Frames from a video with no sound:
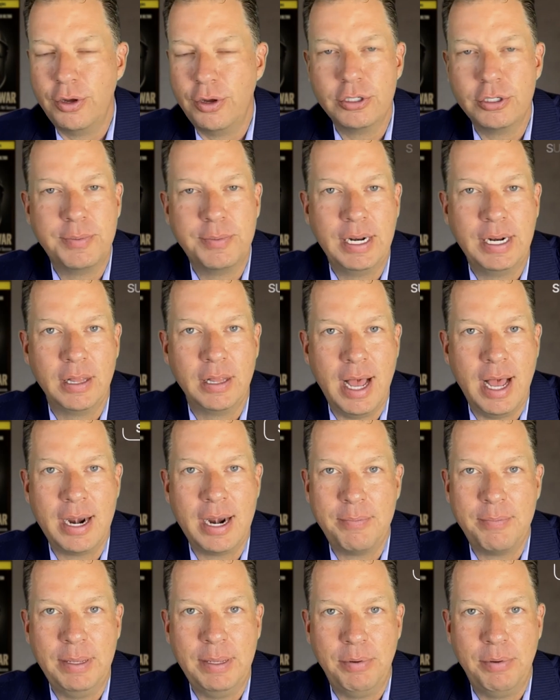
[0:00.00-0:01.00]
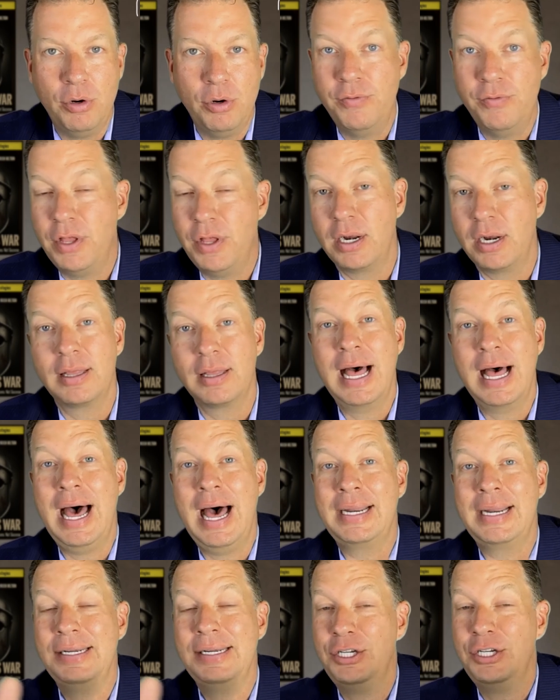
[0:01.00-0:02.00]
There's been a lot of people who've done a
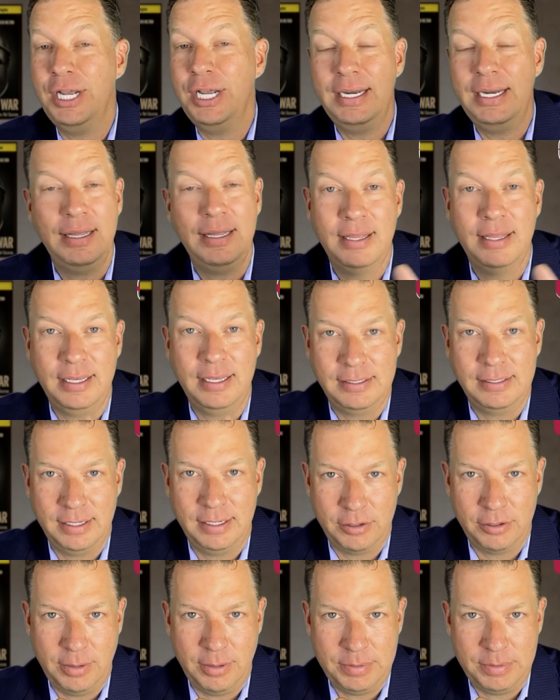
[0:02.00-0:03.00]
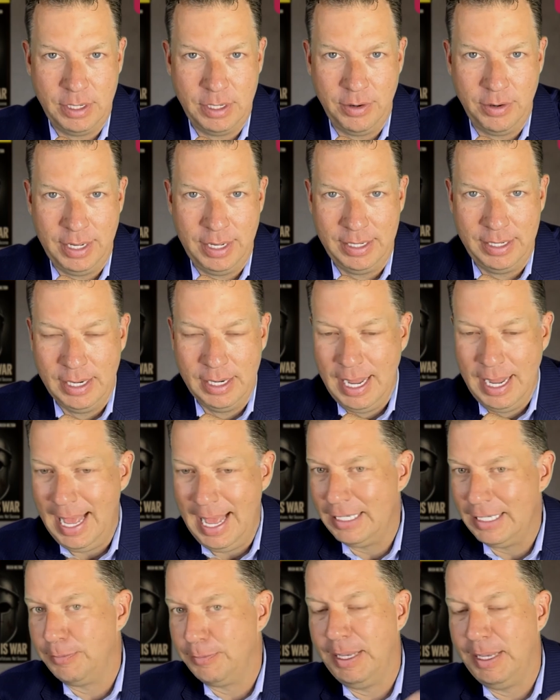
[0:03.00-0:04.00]
lot of shady things in crypto, and
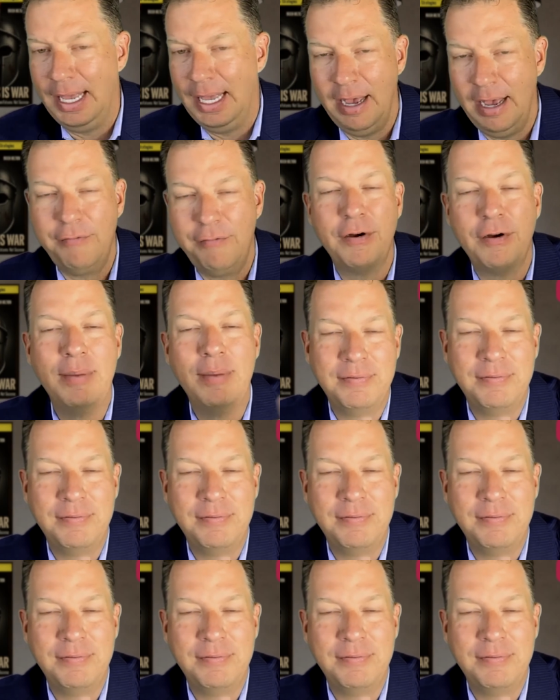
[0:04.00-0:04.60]
SBF from